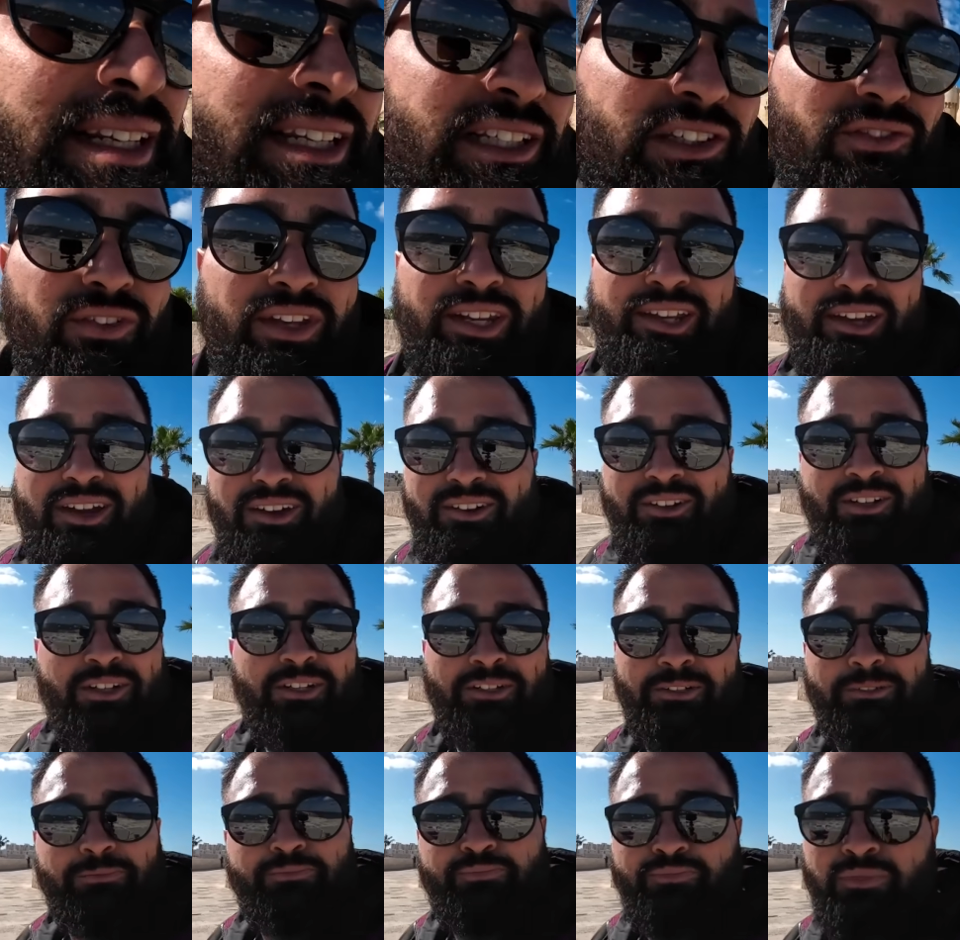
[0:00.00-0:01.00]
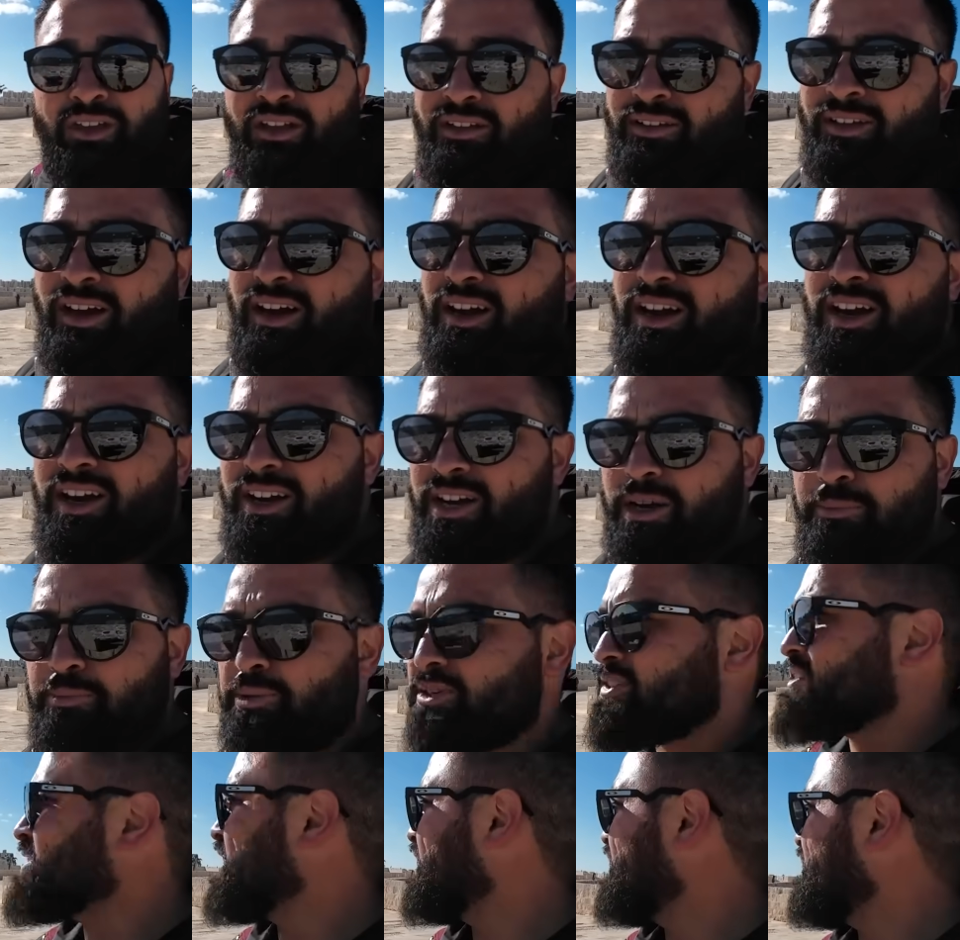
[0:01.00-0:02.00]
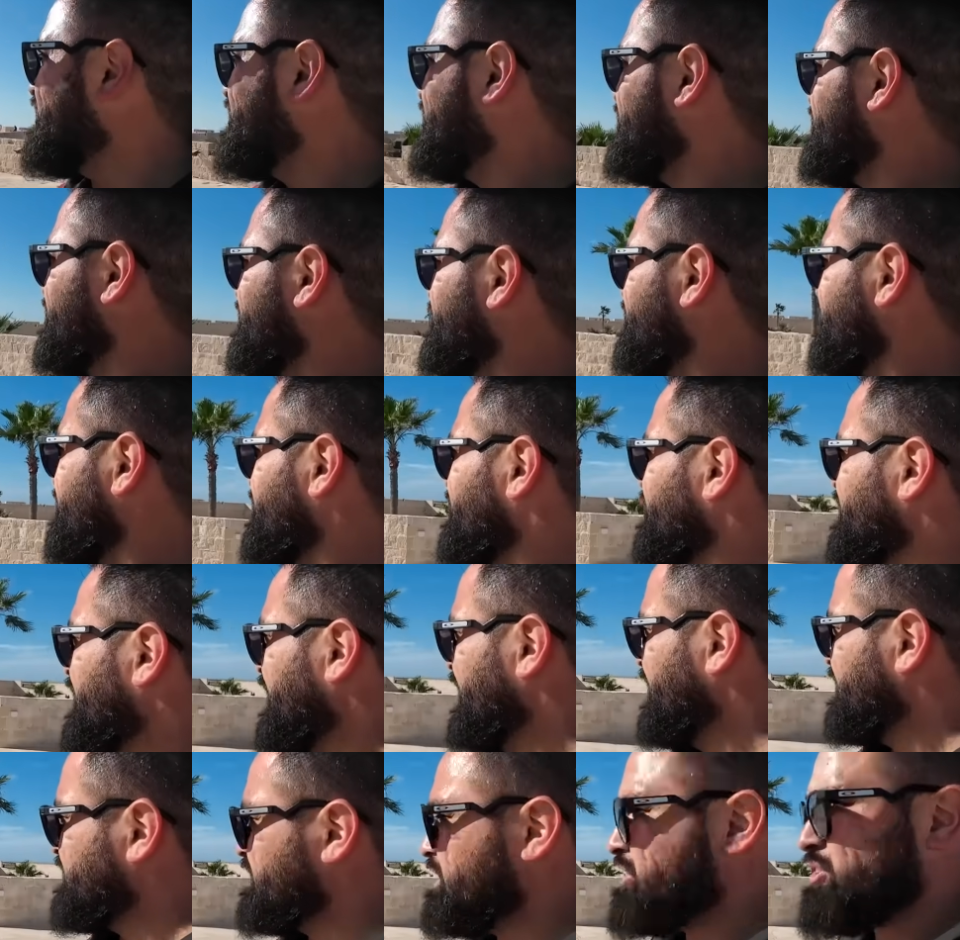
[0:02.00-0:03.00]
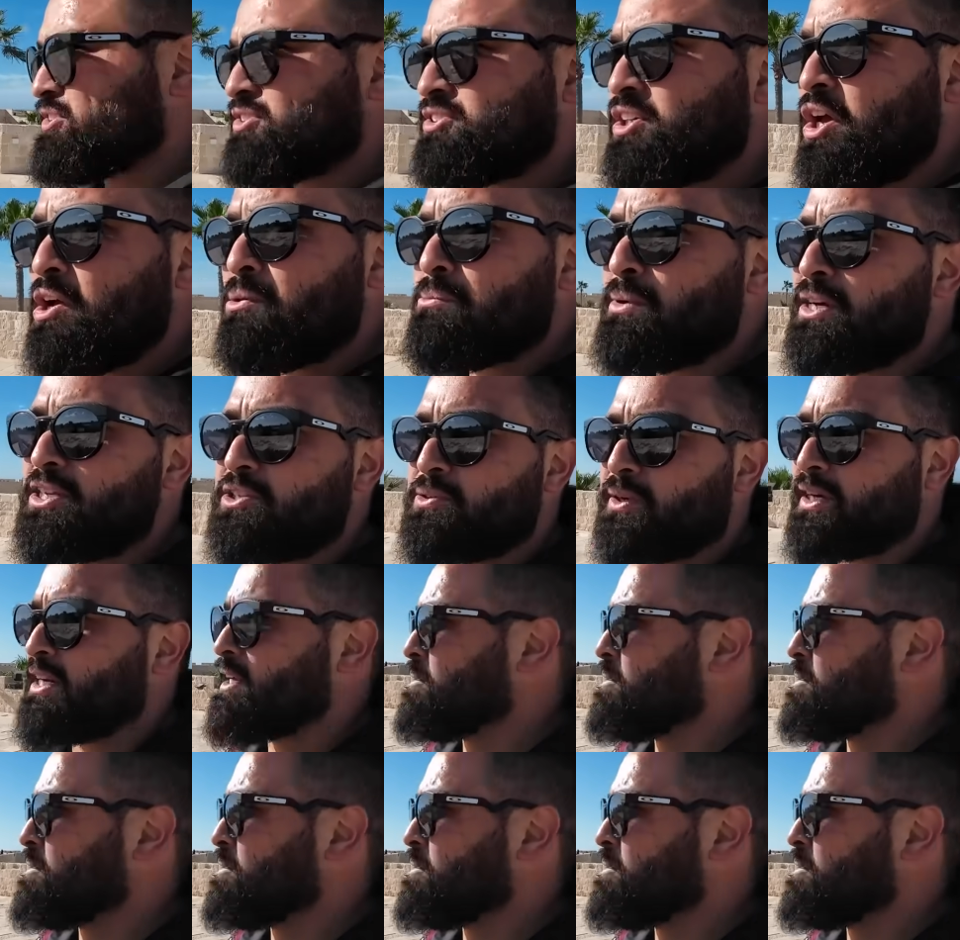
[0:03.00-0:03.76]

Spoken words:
in this video. 100%. Like, there's so much we're